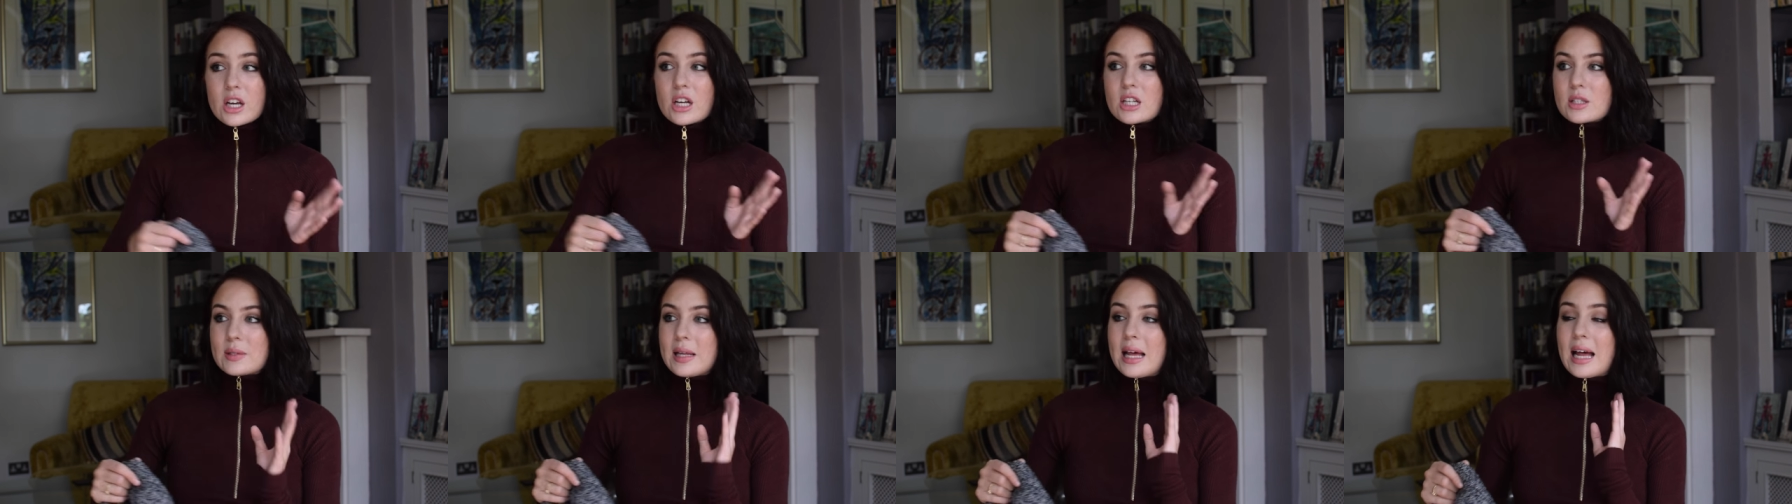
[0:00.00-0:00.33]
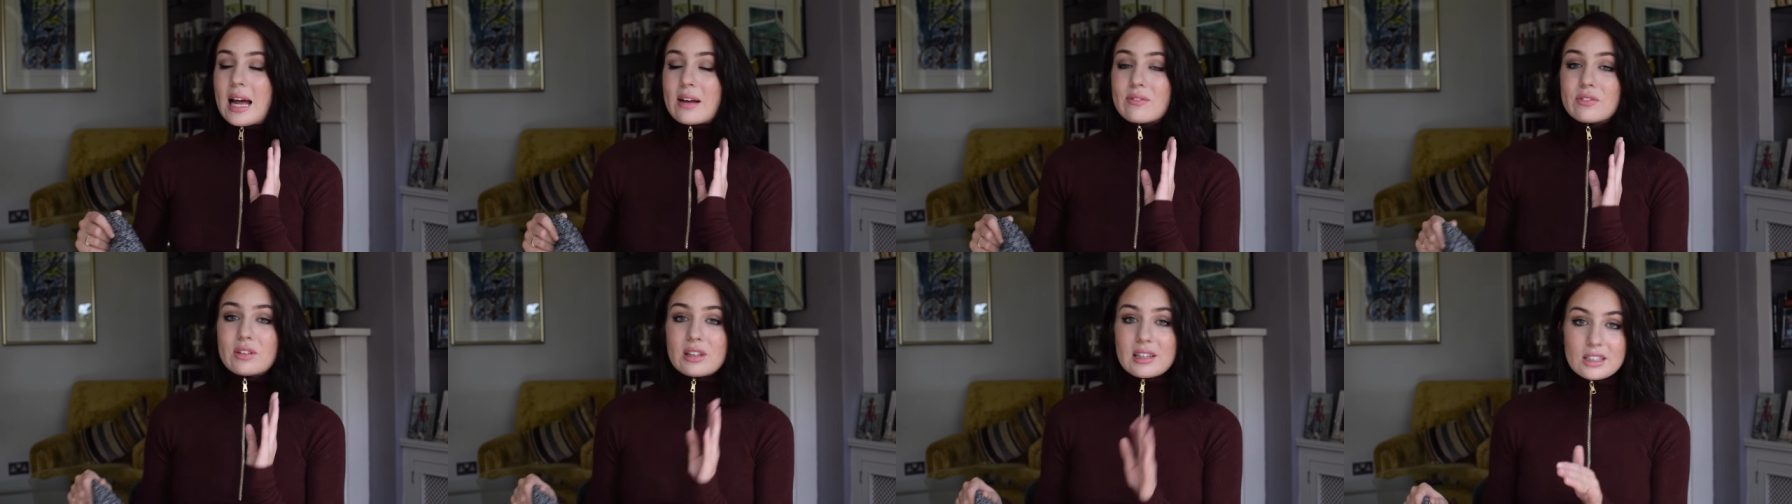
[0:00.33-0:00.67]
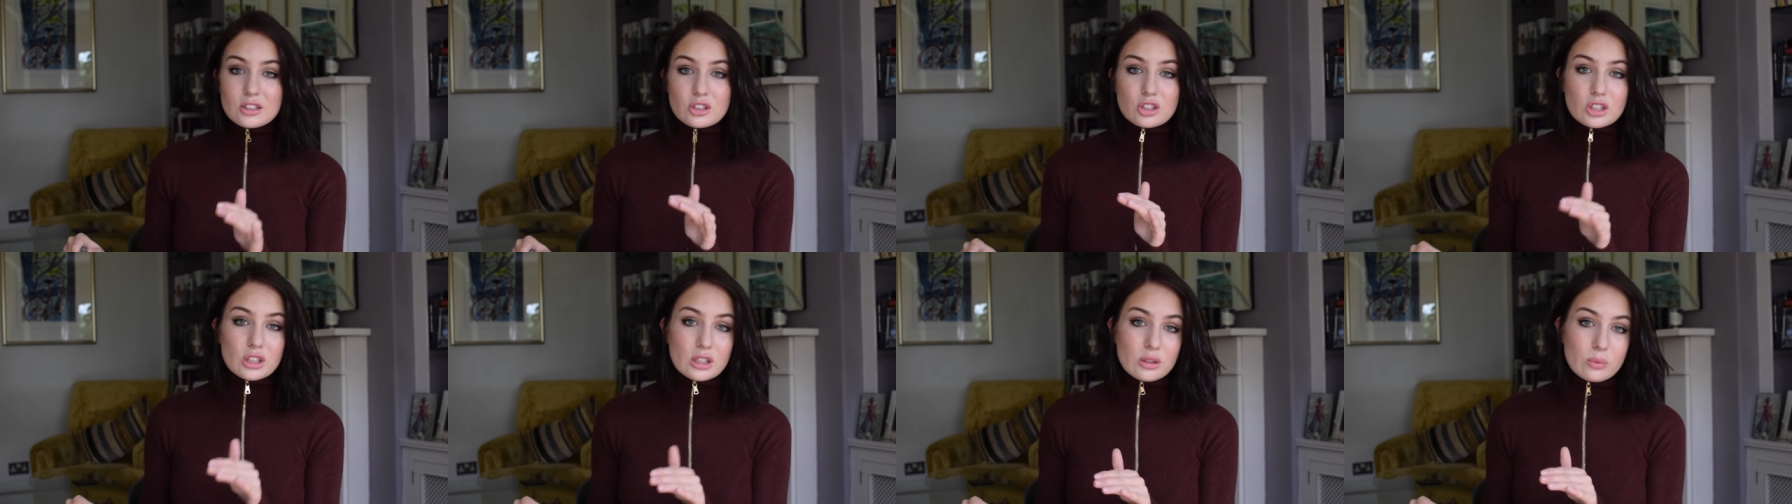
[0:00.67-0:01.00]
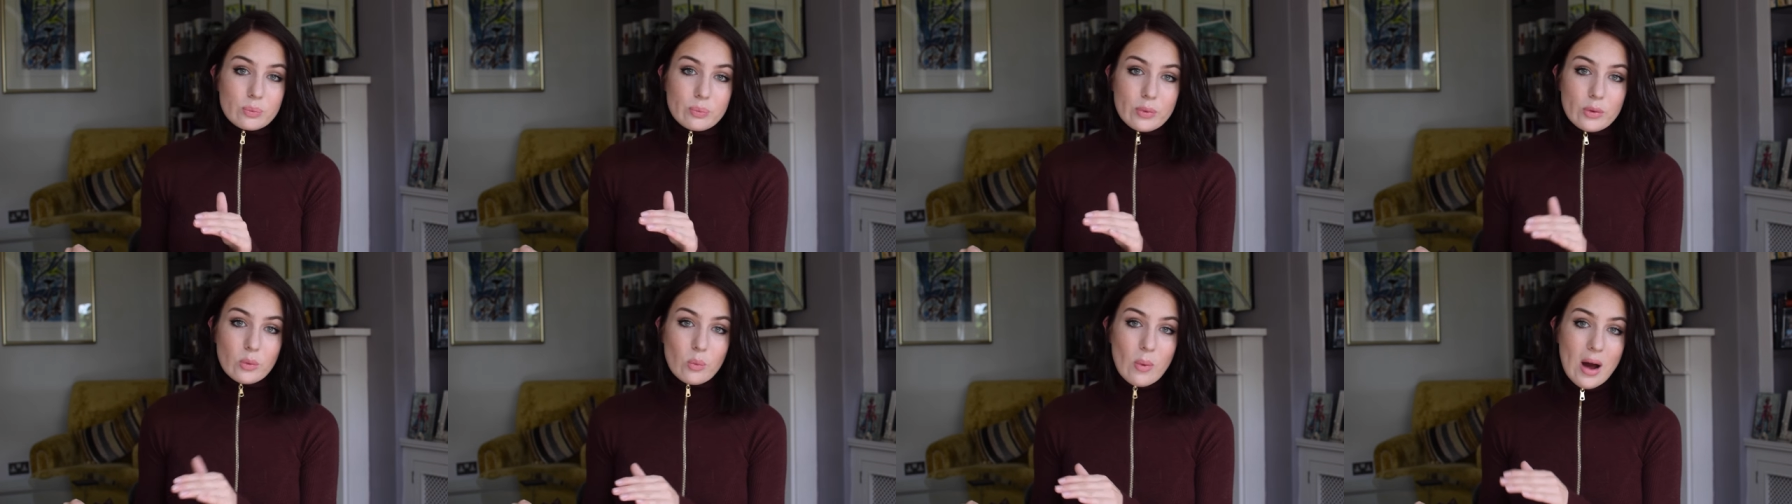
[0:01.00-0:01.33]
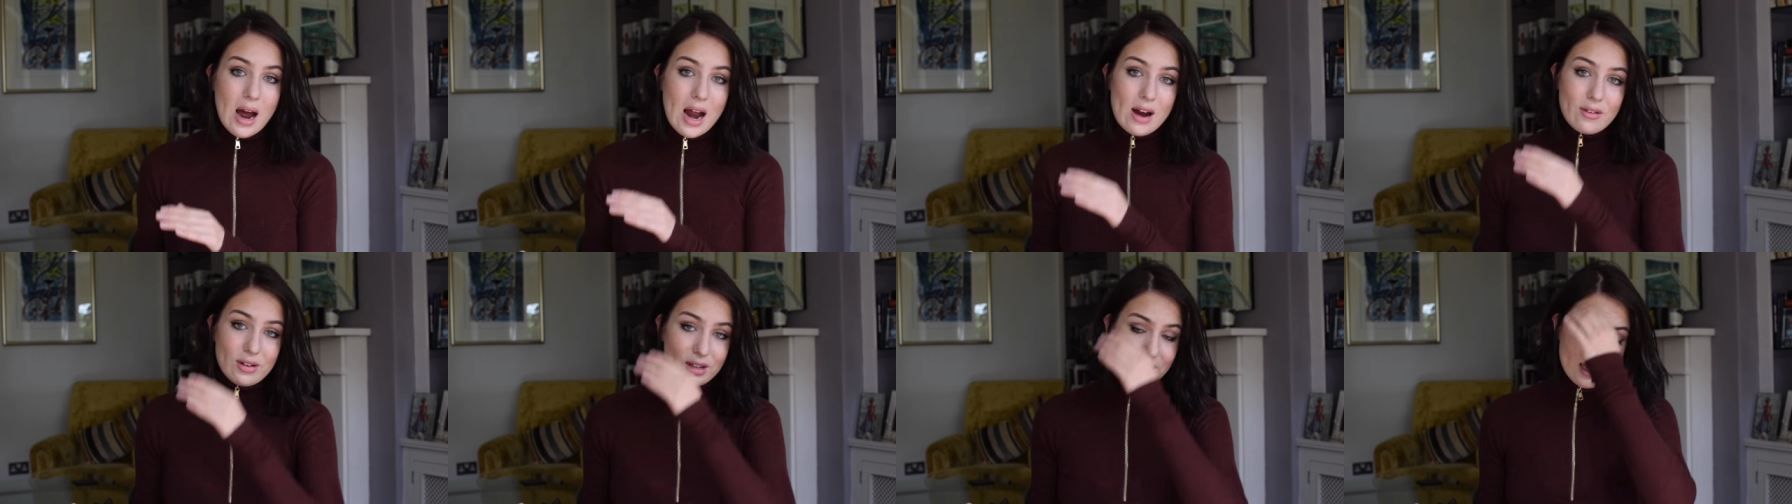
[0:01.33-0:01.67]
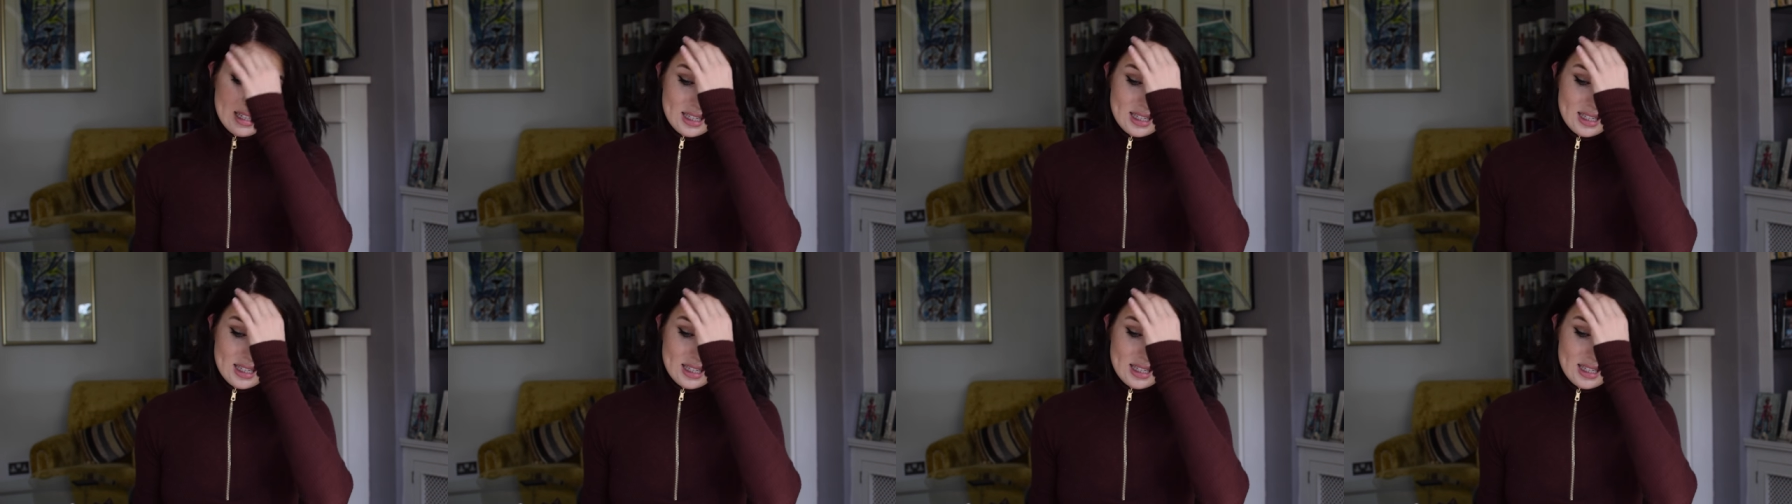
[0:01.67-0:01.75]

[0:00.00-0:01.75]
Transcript: so I have literally been wearing